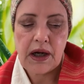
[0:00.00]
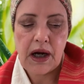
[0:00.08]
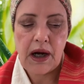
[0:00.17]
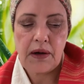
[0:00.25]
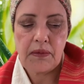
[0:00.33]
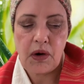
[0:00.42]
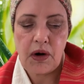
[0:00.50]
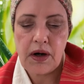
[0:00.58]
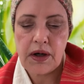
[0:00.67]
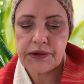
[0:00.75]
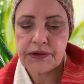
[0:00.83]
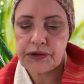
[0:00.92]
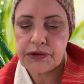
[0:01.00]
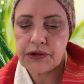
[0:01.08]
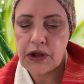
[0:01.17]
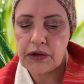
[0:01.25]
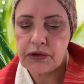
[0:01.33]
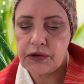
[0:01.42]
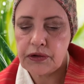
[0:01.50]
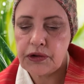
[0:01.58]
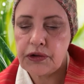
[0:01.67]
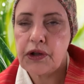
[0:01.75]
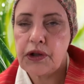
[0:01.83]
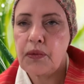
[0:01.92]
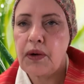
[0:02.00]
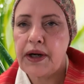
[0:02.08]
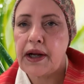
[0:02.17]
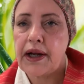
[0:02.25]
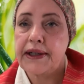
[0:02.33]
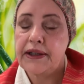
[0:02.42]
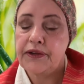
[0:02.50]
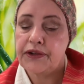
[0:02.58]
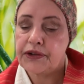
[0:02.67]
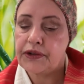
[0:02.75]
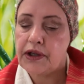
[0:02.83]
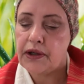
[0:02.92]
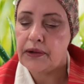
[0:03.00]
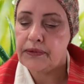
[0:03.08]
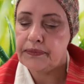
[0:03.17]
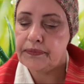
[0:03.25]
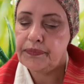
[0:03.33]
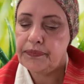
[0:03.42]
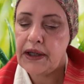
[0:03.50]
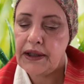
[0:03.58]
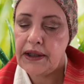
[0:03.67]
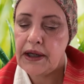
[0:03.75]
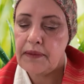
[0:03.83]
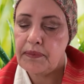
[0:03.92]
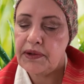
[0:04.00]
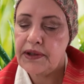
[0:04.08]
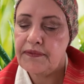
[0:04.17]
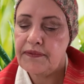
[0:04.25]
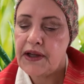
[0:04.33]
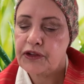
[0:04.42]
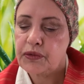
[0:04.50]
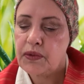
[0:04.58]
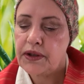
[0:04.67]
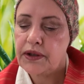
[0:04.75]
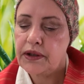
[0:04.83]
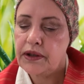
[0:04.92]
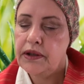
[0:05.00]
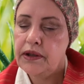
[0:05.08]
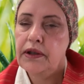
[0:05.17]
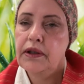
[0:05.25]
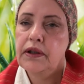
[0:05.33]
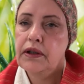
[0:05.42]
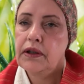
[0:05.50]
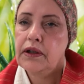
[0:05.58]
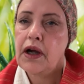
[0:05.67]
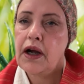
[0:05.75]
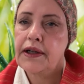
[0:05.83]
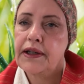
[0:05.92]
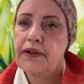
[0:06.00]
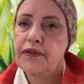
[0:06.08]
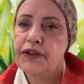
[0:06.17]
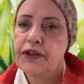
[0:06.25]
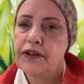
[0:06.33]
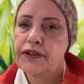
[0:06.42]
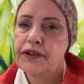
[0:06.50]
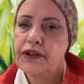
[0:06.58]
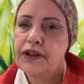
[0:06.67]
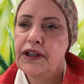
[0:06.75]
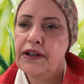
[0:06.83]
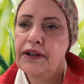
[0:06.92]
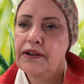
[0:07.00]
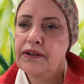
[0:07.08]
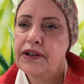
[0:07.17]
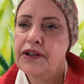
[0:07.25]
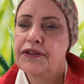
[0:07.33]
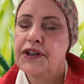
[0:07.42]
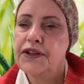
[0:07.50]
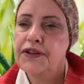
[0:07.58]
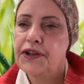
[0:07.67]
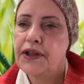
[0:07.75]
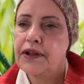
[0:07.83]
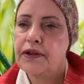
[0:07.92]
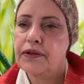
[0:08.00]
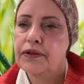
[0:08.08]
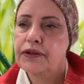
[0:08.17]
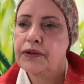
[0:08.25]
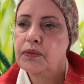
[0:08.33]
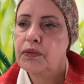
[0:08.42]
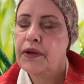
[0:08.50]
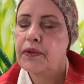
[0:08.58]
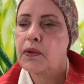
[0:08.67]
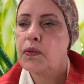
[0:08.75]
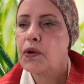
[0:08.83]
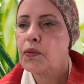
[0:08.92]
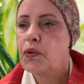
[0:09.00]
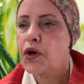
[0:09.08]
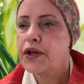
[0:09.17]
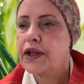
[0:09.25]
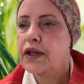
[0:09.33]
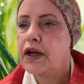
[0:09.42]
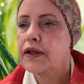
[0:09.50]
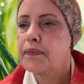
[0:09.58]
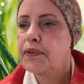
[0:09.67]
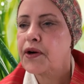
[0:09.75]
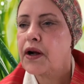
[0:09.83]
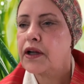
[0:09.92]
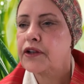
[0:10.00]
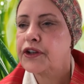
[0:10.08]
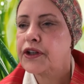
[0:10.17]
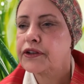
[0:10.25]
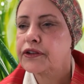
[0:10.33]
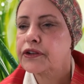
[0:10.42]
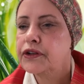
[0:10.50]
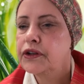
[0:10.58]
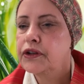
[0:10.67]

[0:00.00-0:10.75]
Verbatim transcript: I want to know what I need to know. And I believe that's what God gives us, the details, whether we're working on a project